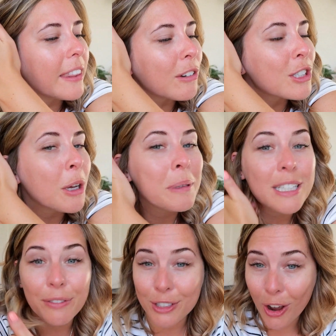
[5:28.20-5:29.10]
and there are so many
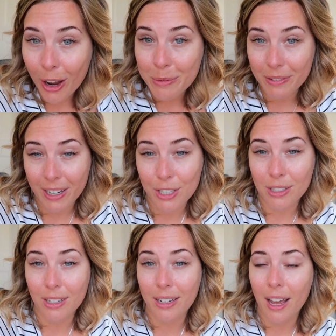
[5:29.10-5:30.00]
different types of lashes
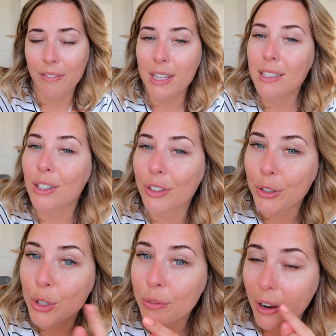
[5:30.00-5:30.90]
that you can have. These are
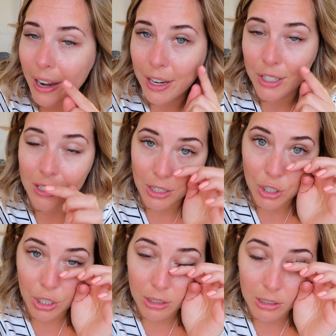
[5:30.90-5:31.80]
Nouveau lashes that
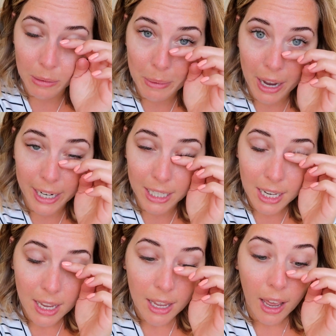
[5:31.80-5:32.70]
she uses on mine.
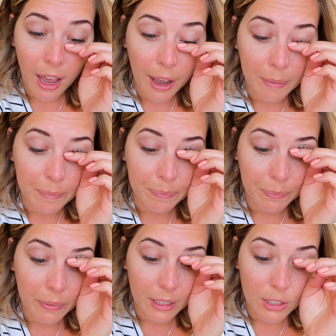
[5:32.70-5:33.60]
Um,
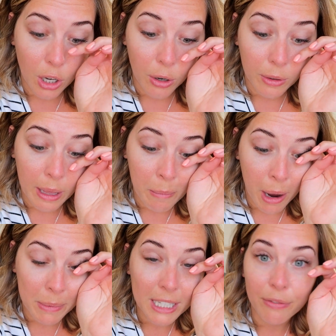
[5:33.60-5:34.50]
so there
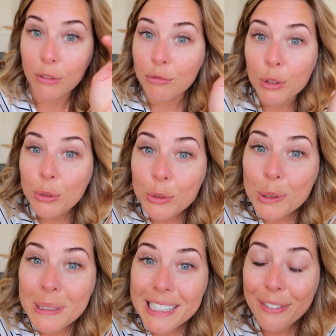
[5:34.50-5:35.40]
might be different rules
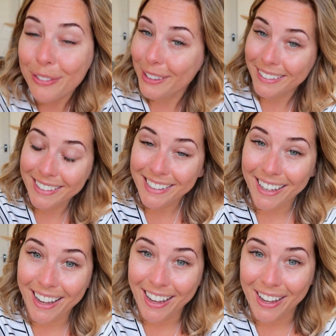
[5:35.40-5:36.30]
for different
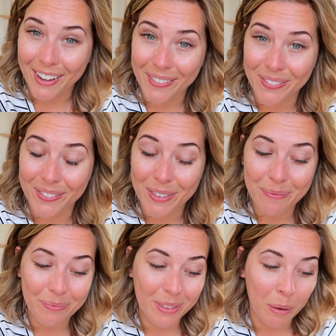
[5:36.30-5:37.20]
um,
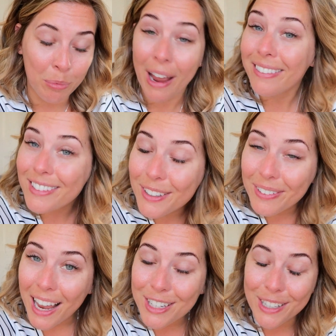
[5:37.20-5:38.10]
brands of
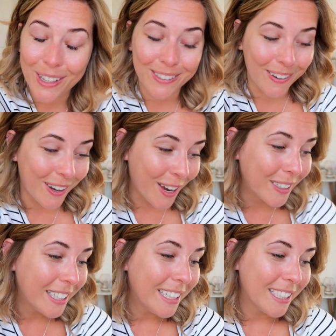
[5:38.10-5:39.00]
lashes, I don't know.
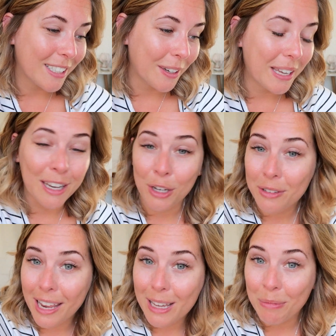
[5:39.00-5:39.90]
So yeah,
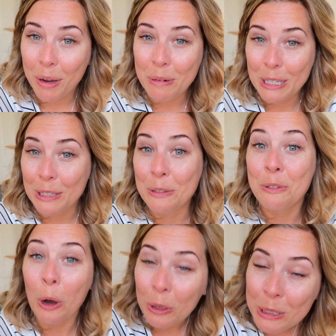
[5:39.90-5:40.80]
don't take my words as
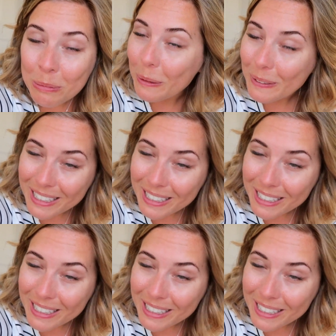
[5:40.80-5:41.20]
gospel.